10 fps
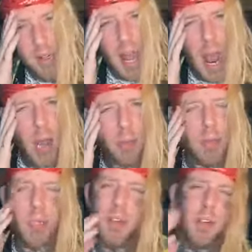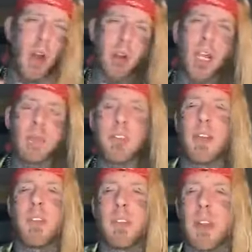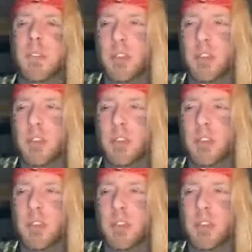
and albums. all types of different stuff.